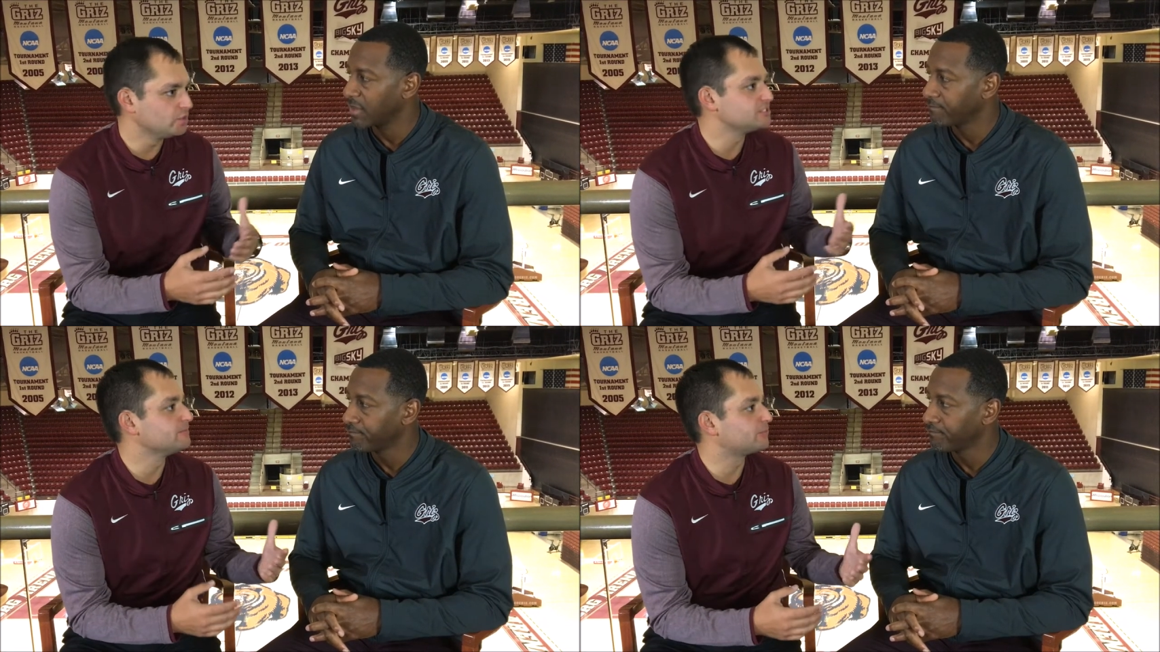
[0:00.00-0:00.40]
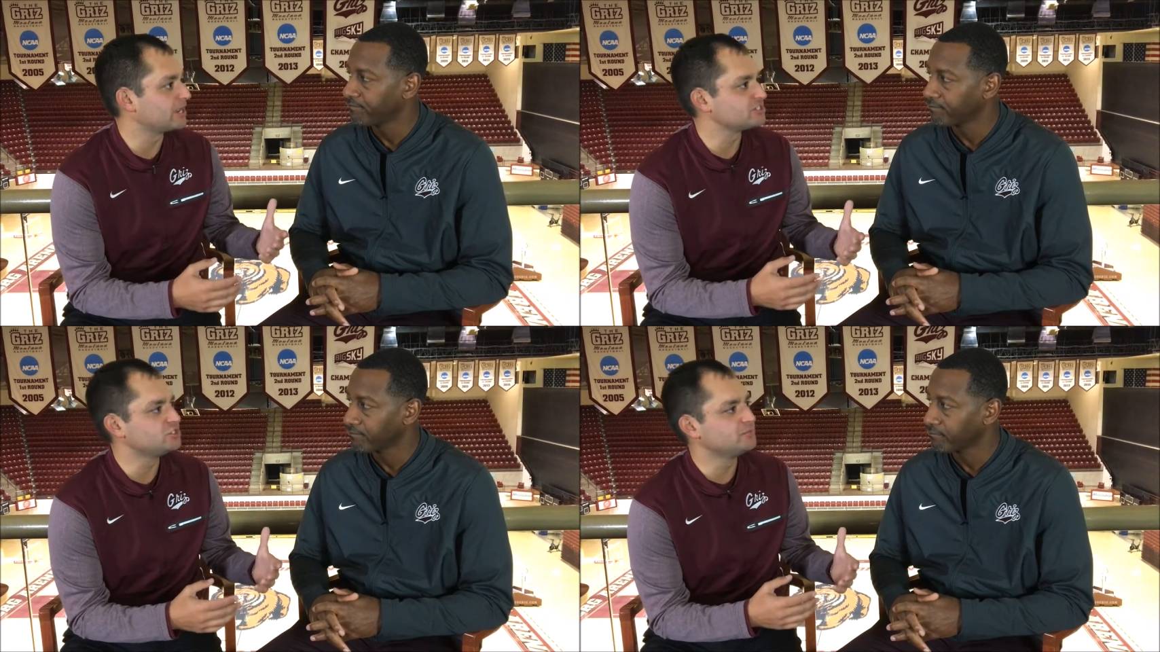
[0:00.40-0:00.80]
Speaker 1: who has
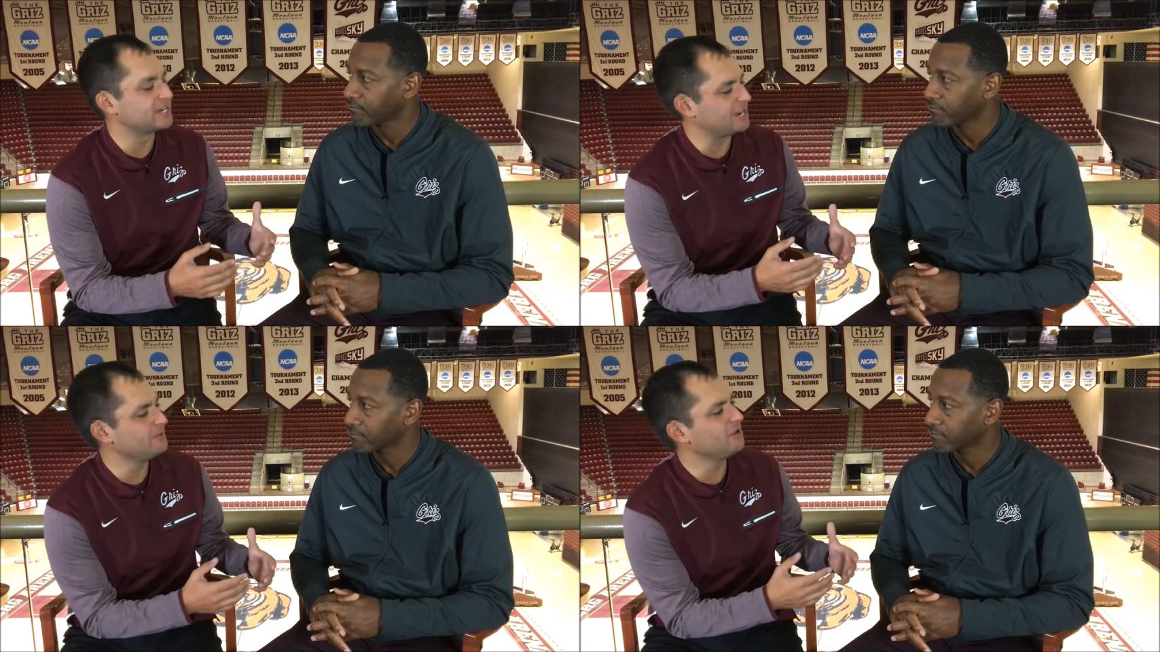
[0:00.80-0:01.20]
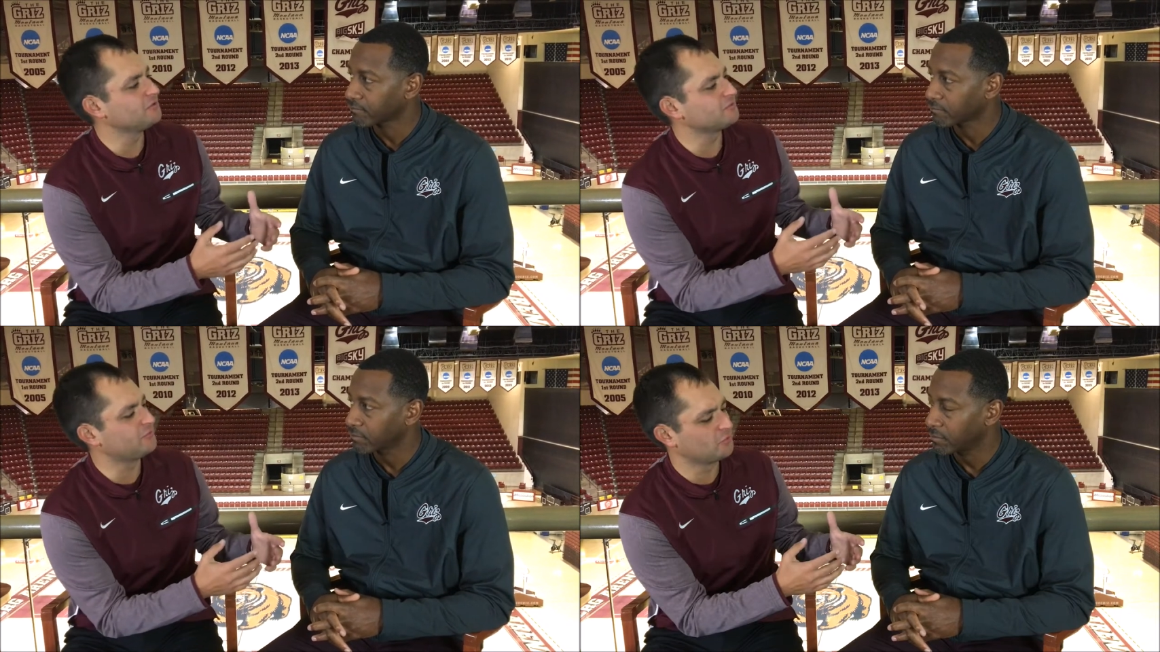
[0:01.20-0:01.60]
impressed you, but how
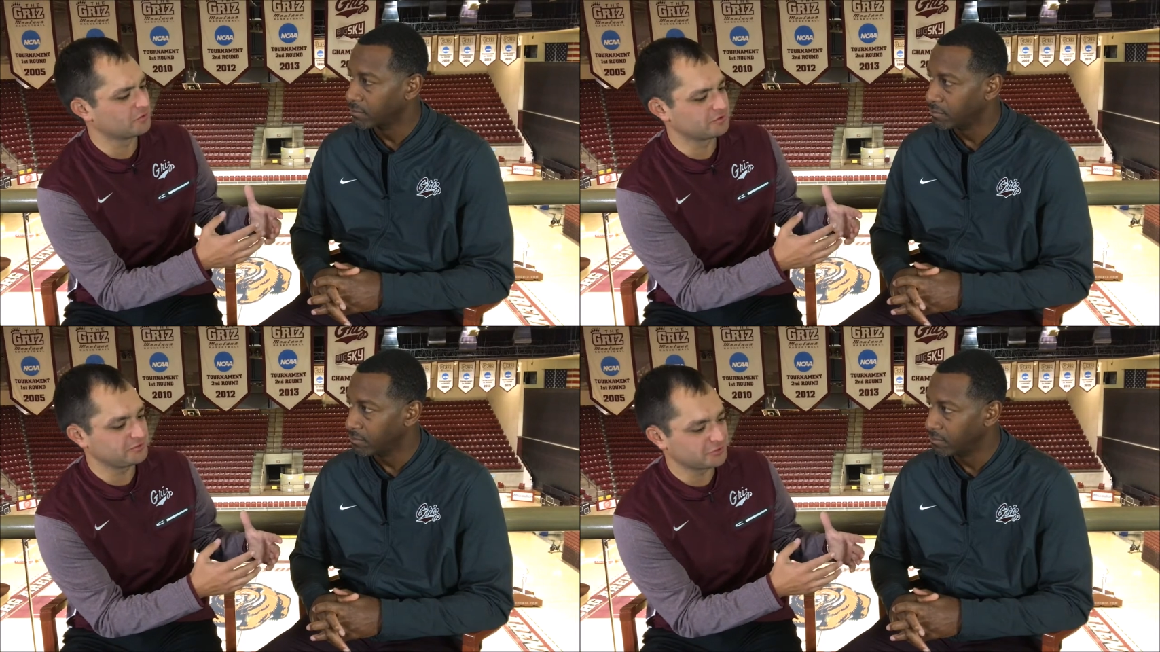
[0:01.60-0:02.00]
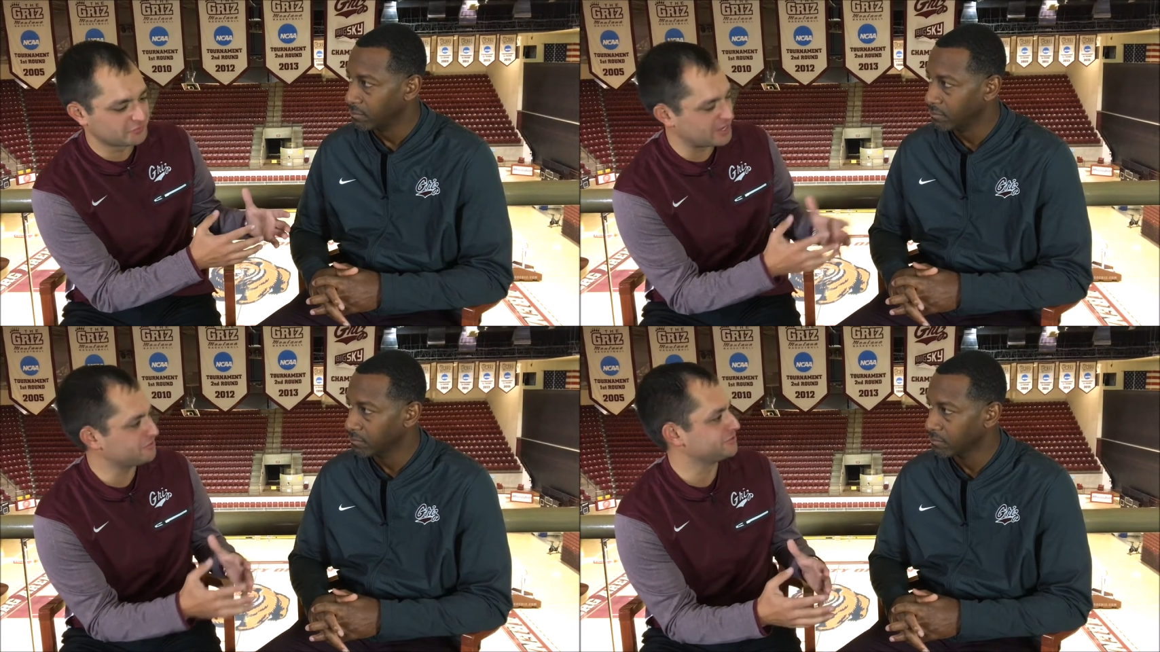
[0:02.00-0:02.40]
about for
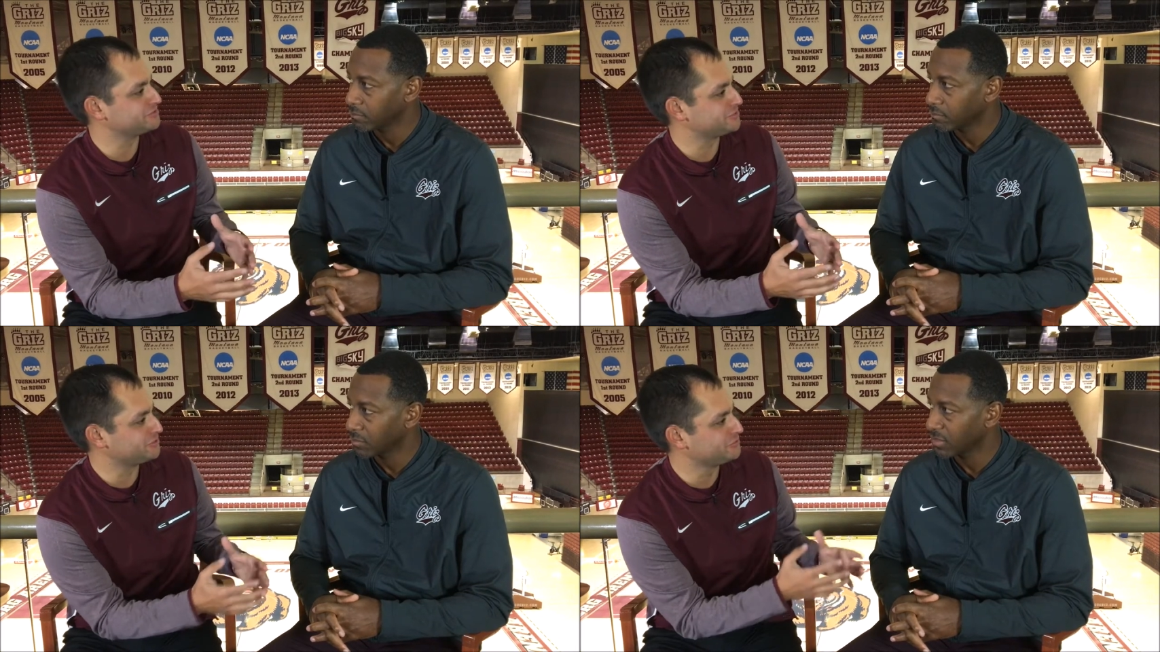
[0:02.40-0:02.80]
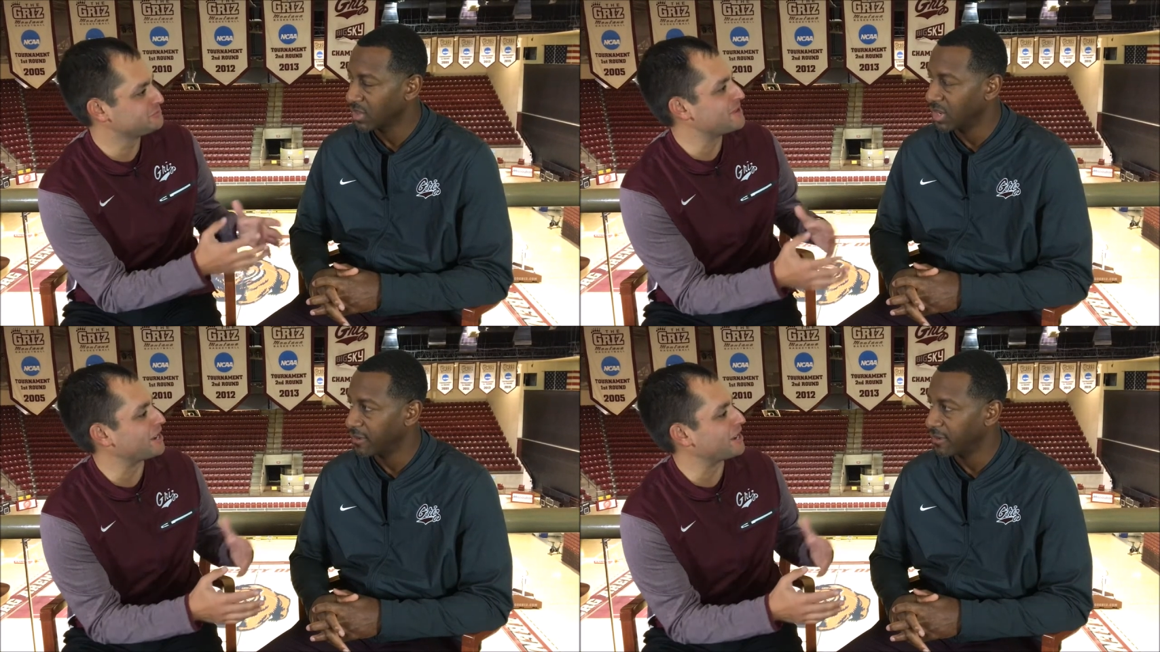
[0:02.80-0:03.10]
your veterans and who's yeah.